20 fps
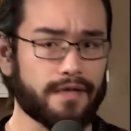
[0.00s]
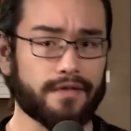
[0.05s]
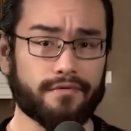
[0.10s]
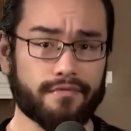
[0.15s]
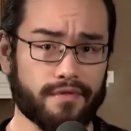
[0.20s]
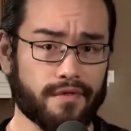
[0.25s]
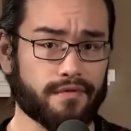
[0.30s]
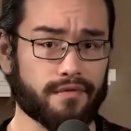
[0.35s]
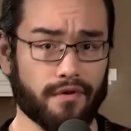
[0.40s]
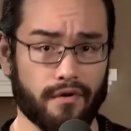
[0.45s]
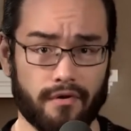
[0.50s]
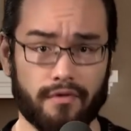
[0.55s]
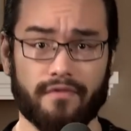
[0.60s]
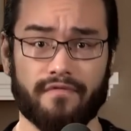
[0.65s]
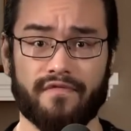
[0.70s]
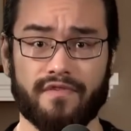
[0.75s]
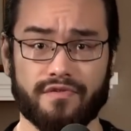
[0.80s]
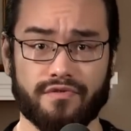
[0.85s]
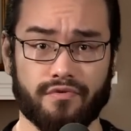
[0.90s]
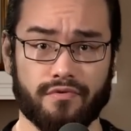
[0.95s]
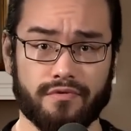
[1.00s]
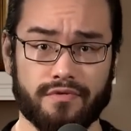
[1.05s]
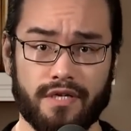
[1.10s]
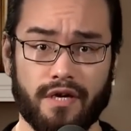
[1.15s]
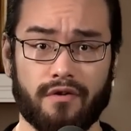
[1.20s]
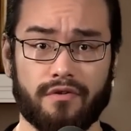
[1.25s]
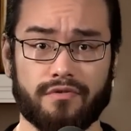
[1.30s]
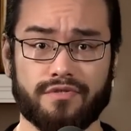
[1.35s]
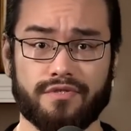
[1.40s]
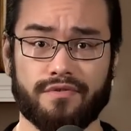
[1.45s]
uses artificial
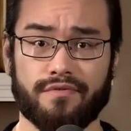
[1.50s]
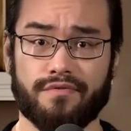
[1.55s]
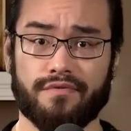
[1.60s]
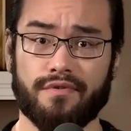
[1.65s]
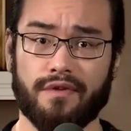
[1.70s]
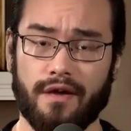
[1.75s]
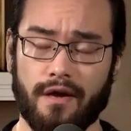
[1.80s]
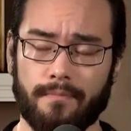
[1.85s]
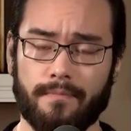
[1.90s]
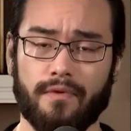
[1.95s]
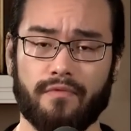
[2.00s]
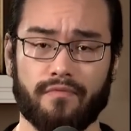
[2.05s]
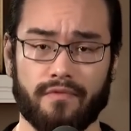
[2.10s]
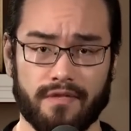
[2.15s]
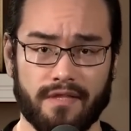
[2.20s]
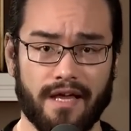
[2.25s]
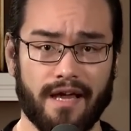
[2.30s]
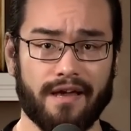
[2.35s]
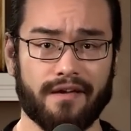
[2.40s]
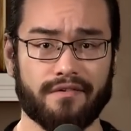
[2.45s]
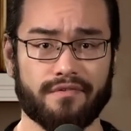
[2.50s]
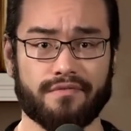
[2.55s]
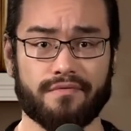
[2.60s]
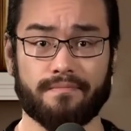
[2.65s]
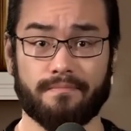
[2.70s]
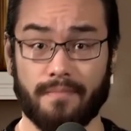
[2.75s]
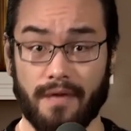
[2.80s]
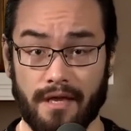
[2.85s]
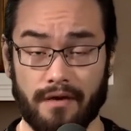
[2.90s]
intelligence to help you relax,